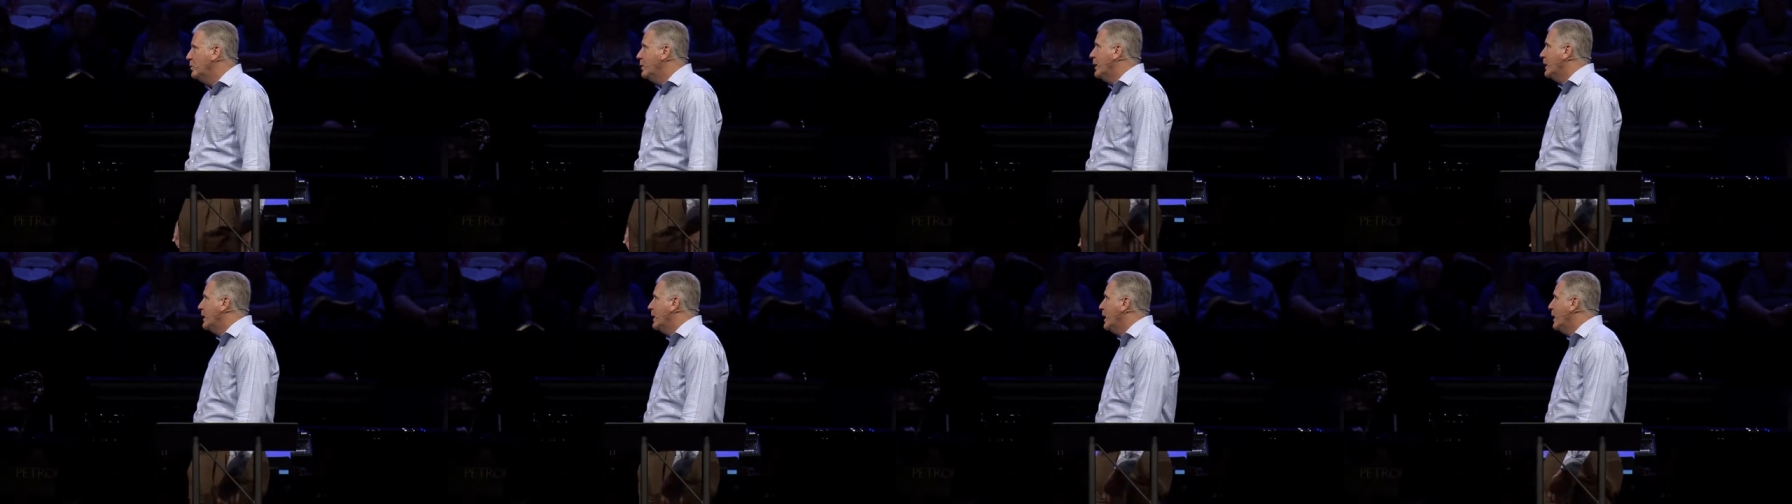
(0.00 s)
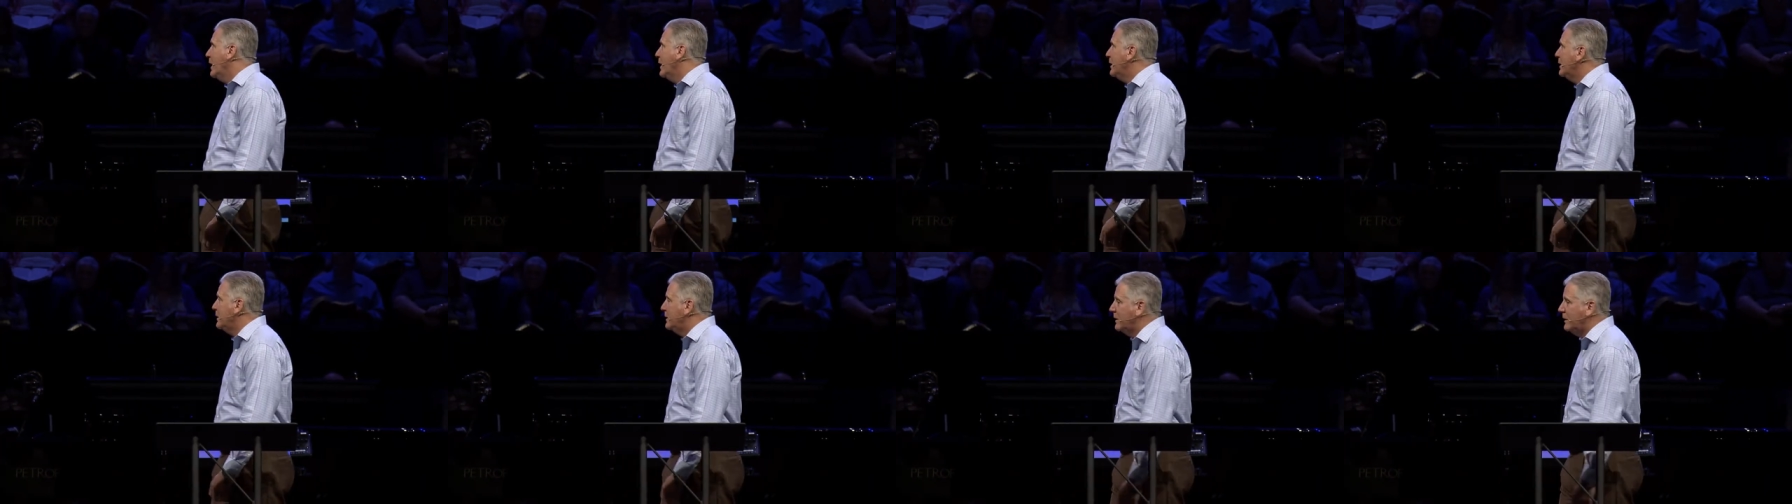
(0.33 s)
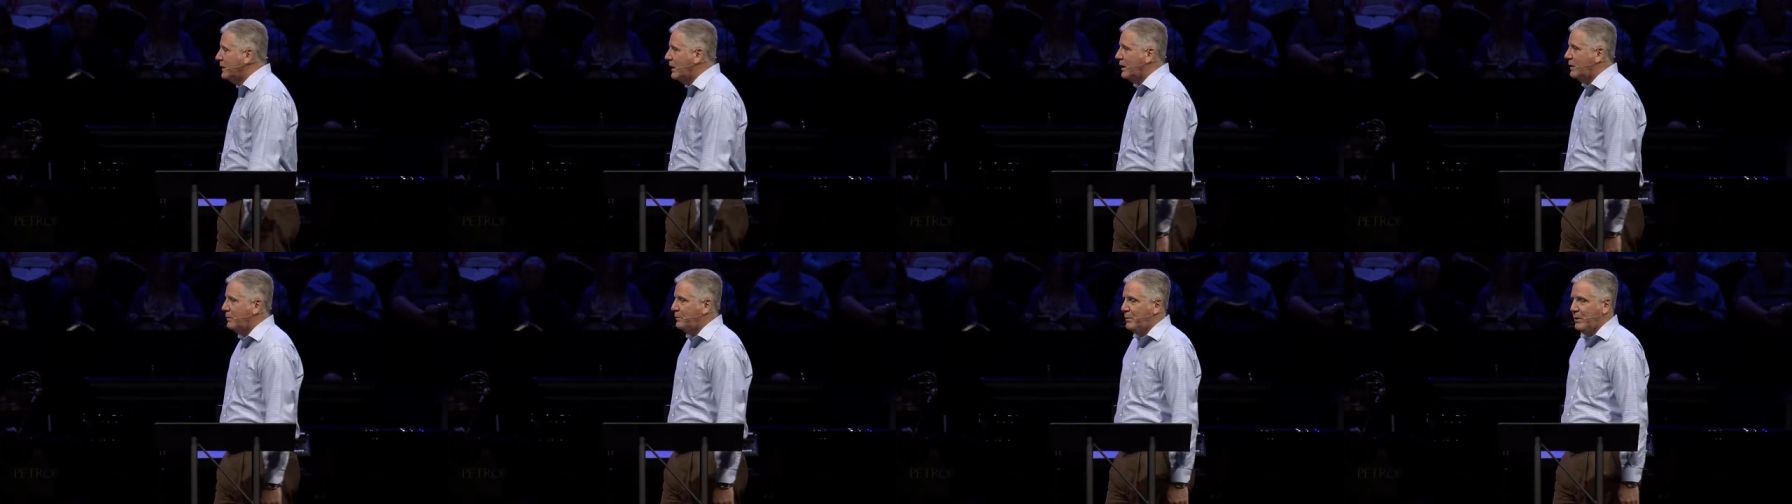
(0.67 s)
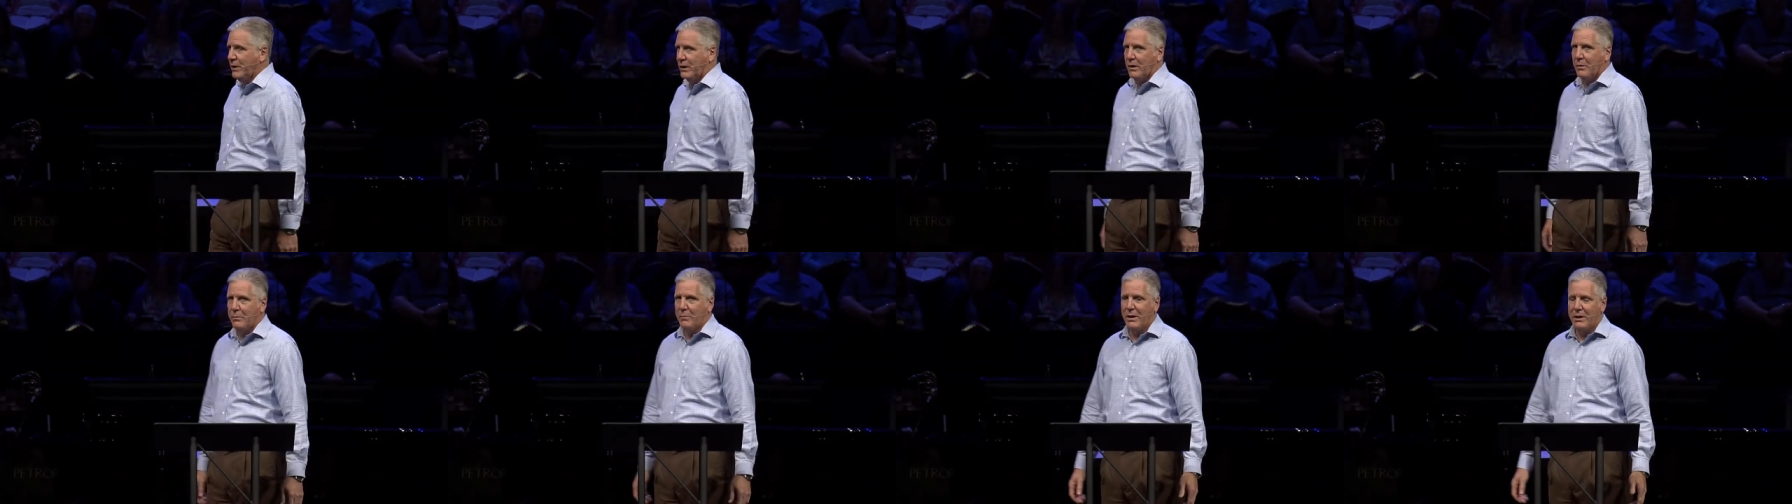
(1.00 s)
And I did not pick
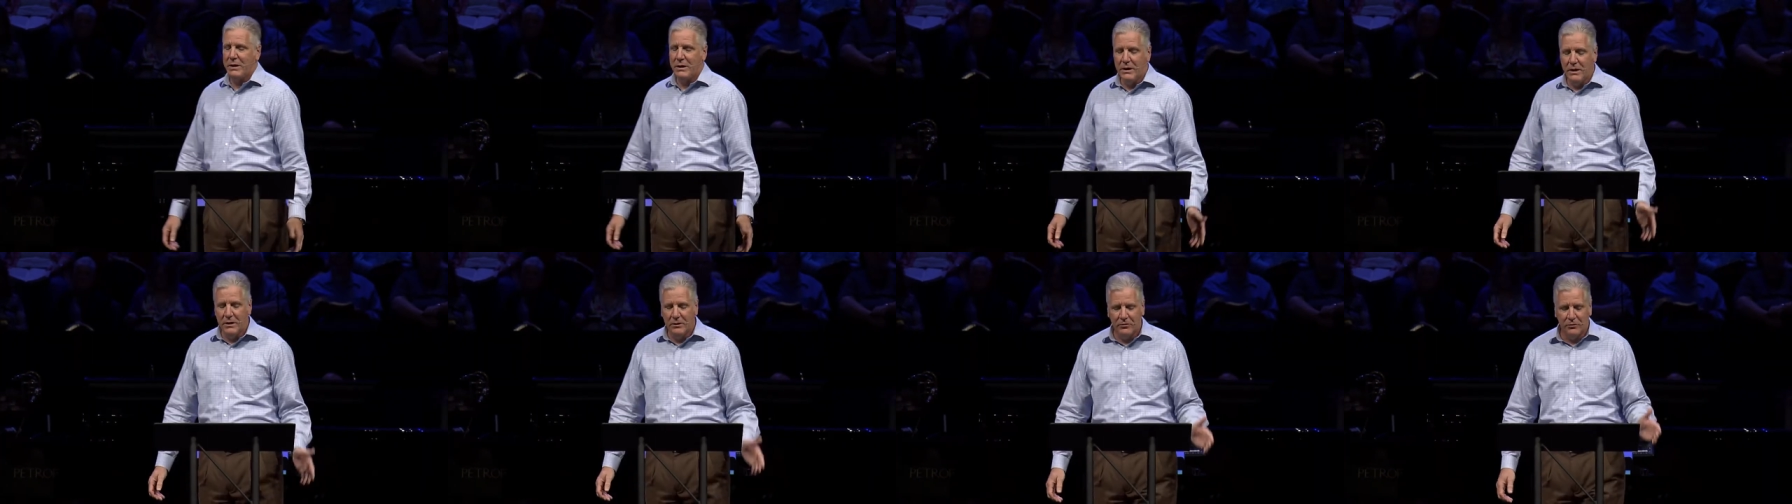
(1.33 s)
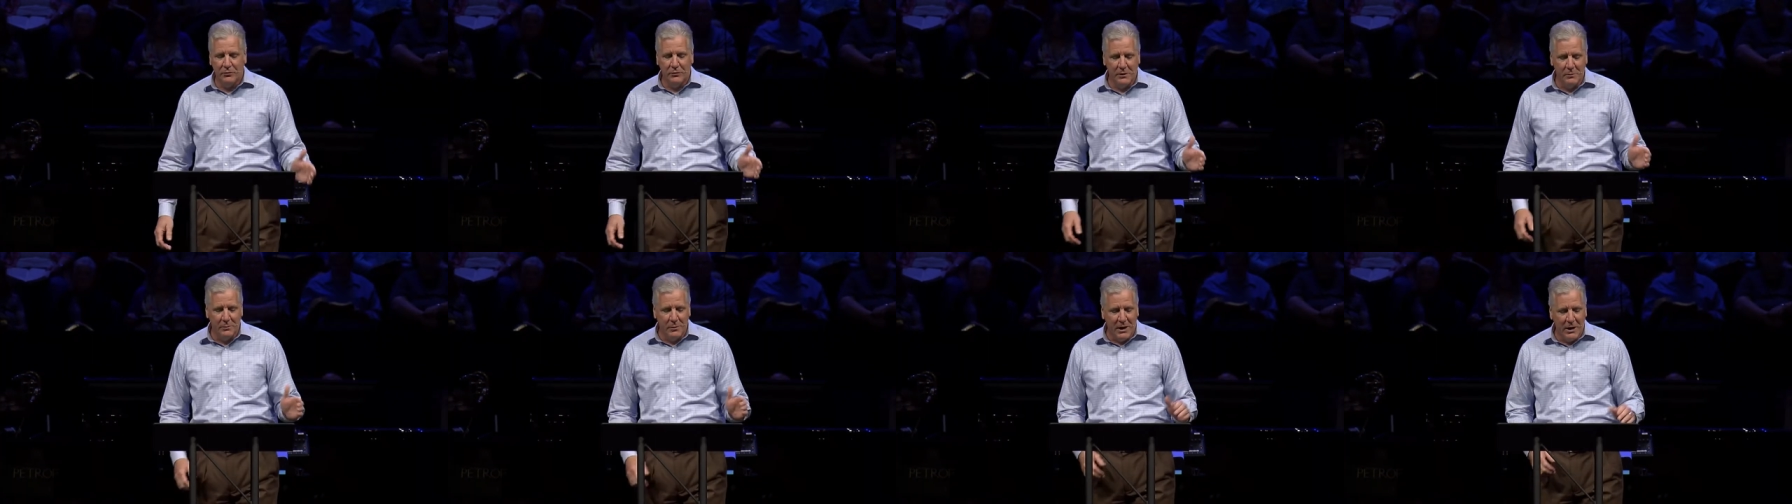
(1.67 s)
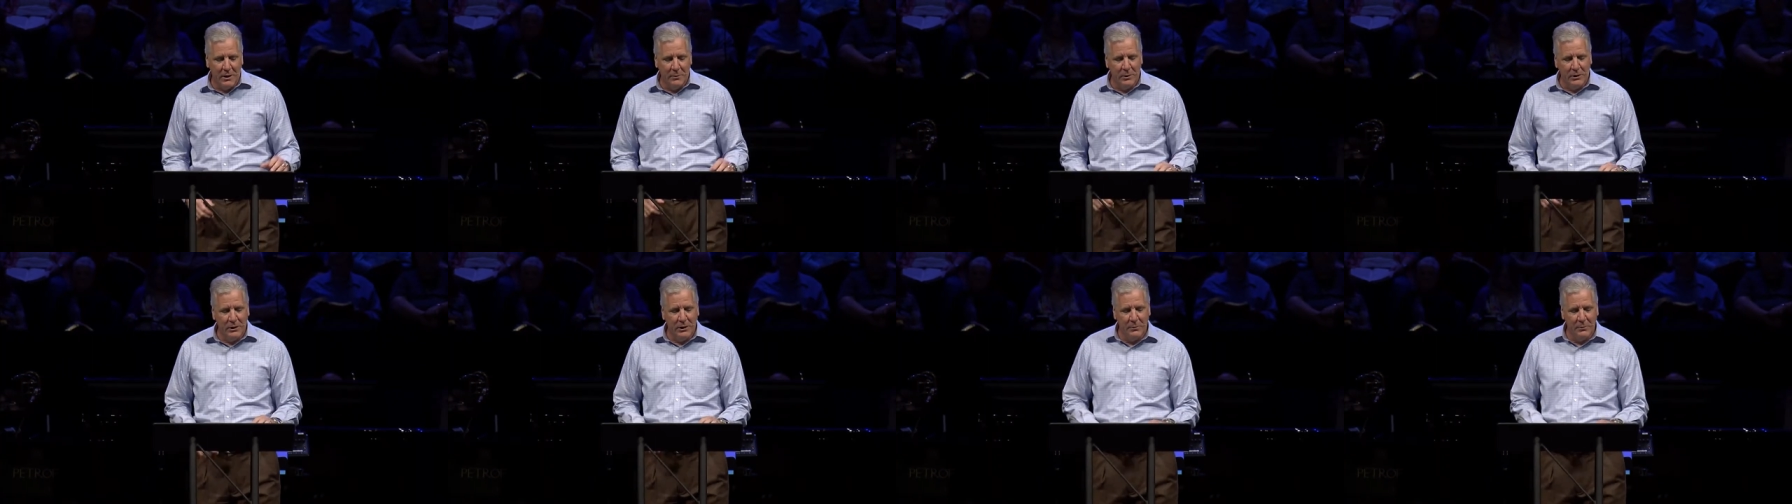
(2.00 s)
up my ESV Bible,